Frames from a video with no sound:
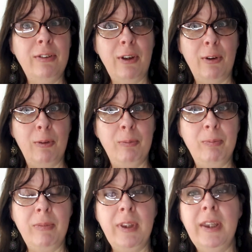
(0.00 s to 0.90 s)

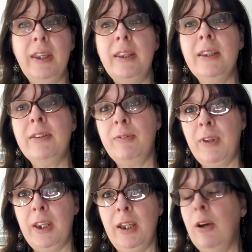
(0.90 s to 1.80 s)
So in this
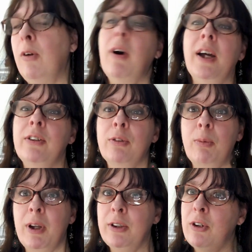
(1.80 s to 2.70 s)
video, I
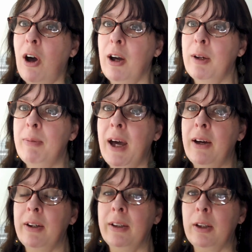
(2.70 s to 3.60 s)
just want to talk
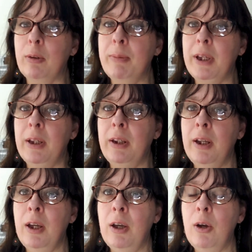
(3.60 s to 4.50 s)
about a little bit
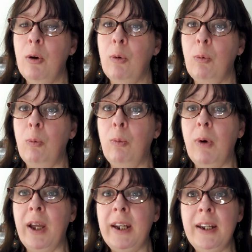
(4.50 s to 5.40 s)

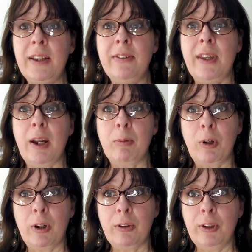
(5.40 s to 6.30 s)
what it is that I'm
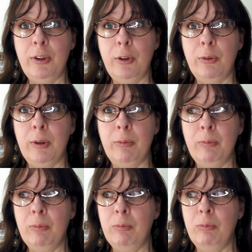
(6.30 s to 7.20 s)
currently doing
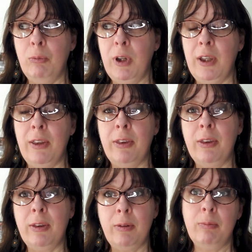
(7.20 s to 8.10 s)
with
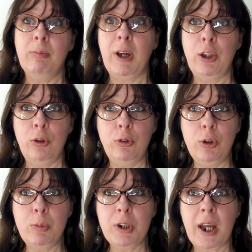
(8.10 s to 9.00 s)
my
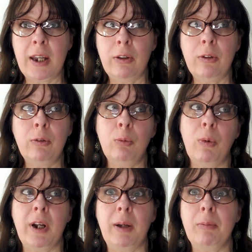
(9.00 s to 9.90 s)
YouTube channel,
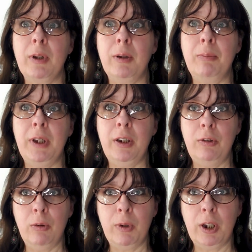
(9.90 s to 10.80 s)
what I'm going to be
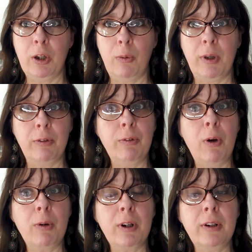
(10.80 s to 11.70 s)
doing going
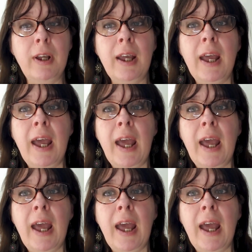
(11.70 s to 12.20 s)
forward,